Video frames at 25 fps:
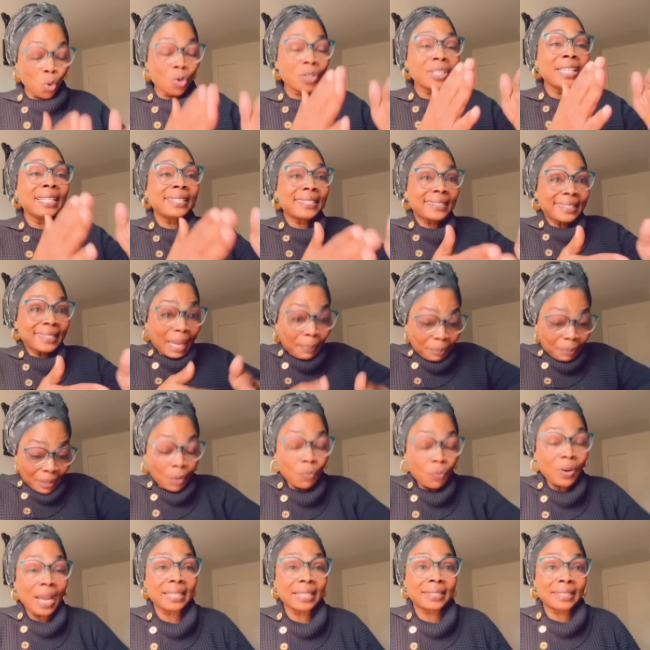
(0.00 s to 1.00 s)
the same
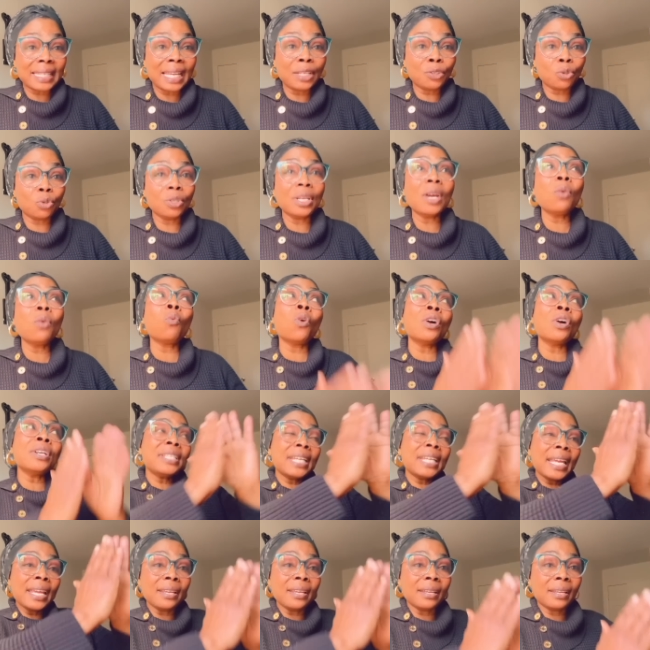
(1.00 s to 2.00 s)
thing we are saying today, one
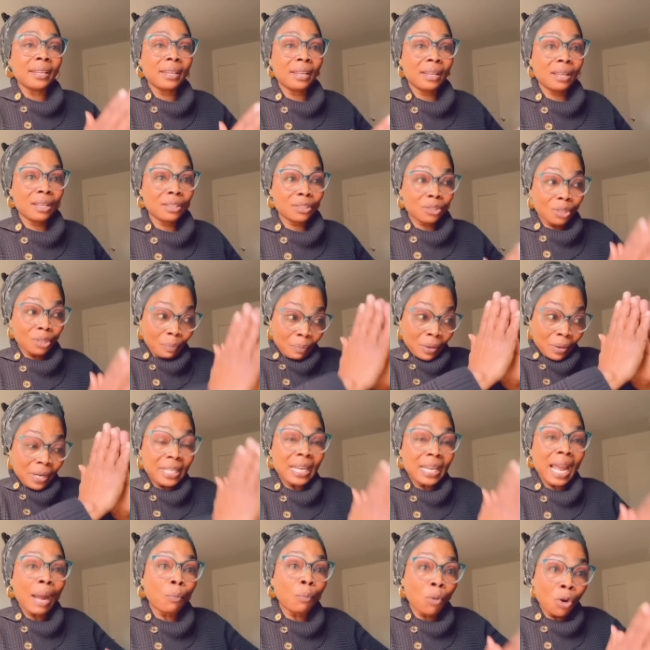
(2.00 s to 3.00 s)
day,
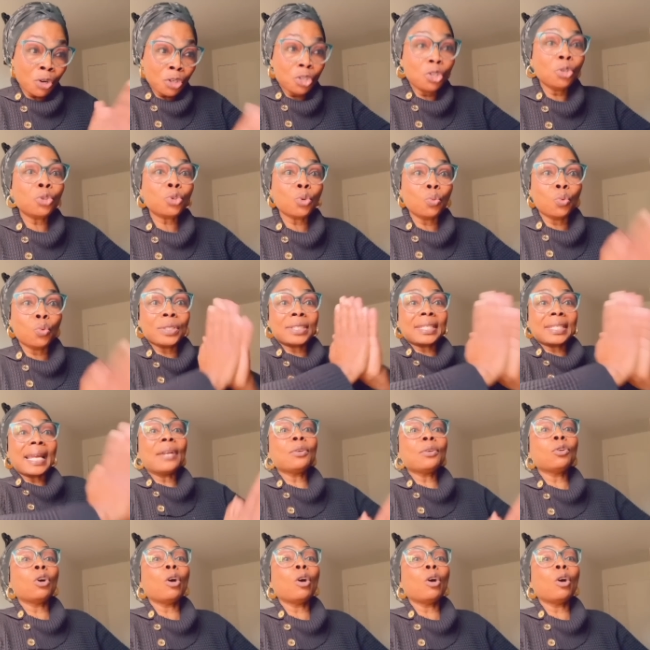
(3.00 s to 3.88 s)
somebody among you two will stand